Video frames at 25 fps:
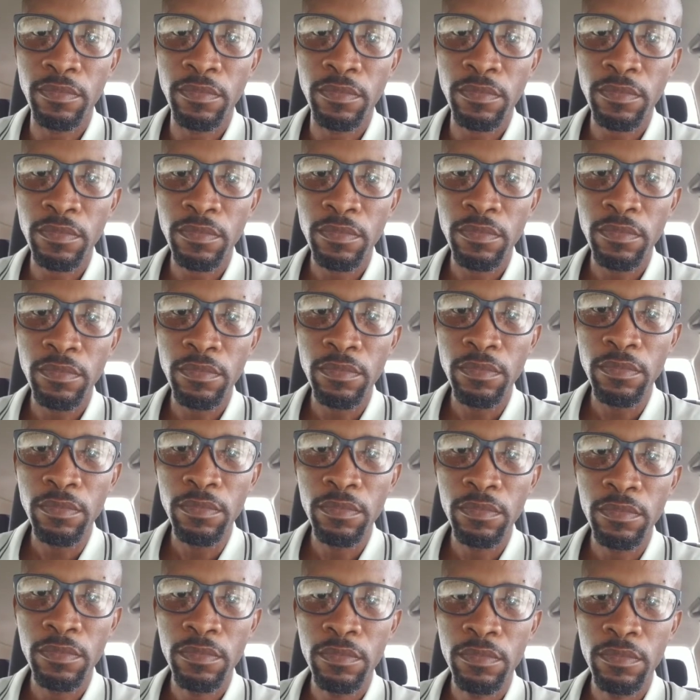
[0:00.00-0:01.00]

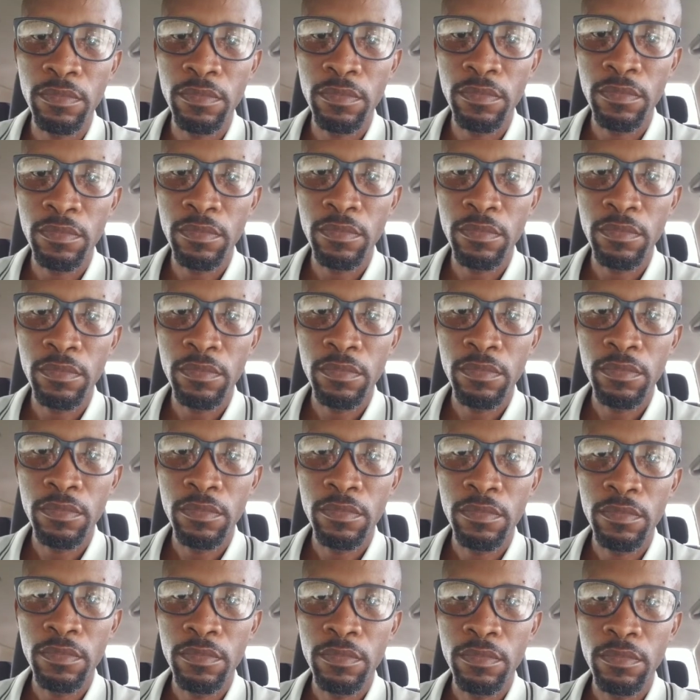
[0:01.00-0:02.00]

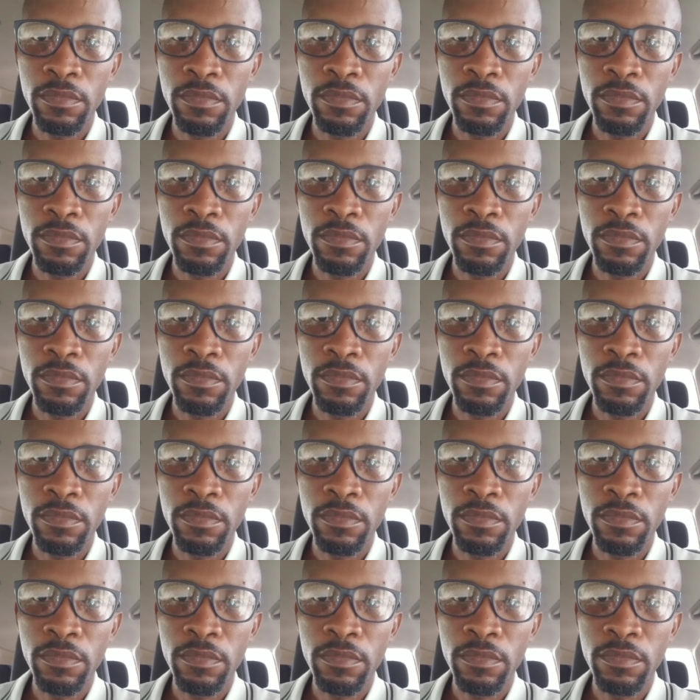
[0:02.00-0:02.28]
(silence)